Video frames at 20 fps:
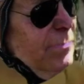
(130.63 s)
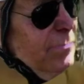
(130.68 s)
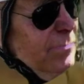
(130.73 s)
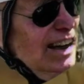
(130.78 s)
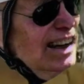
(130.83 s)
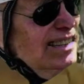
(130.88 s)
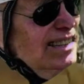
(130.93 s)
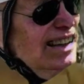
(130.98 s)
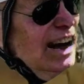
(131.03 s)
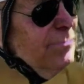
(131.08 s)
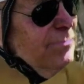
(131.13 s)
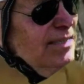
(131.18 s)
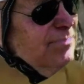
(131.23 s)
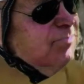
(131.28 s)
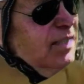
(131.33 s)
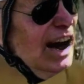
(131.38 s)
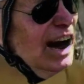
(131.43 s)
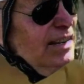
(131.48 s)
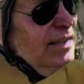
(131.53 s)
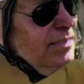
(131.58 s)
it's not my
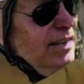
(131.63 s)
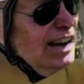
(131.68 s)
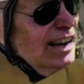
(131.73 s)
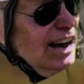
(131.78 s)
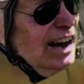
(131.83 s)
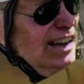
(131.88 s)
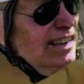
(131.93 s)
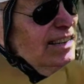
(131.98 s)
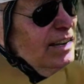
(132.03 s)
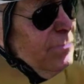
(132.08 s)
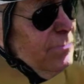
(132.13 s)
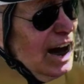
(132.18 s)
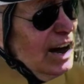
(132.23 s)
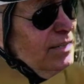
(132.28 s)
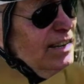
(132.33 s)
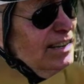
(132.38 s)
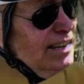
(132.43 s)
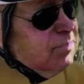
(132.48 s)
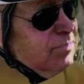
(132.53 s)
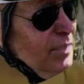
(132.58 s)
fault. It's
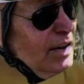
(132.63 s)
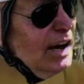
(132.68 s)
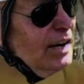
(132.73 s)
America's fault.